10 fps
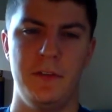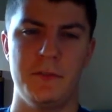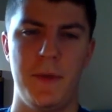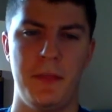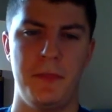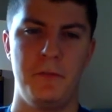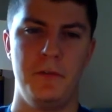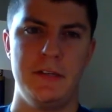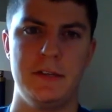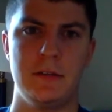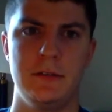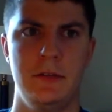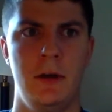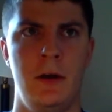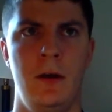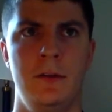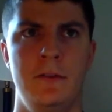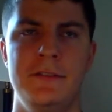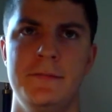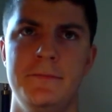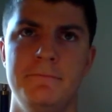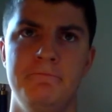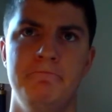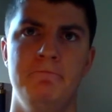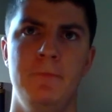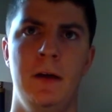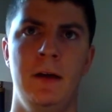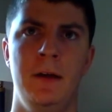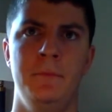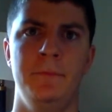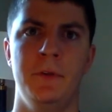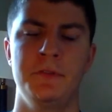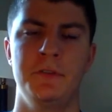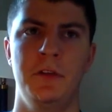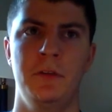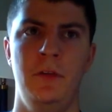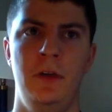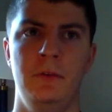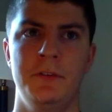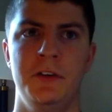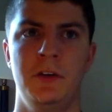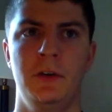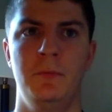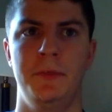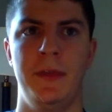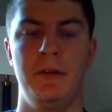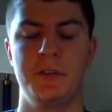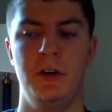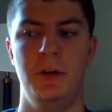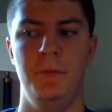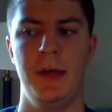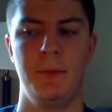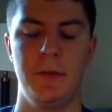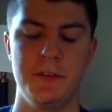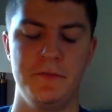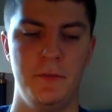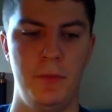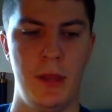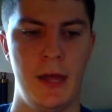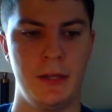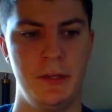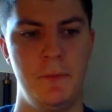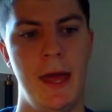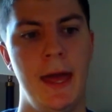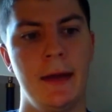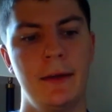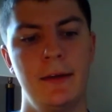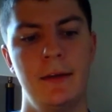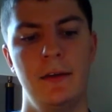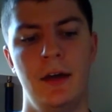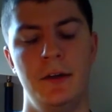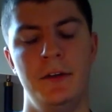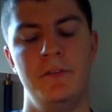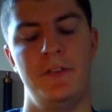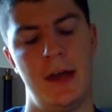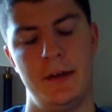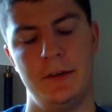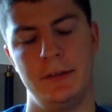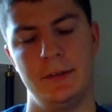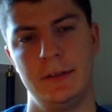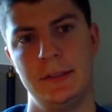I think it was about 36 yards. There was another long return, but that was called back because of a block in the back on Nevada.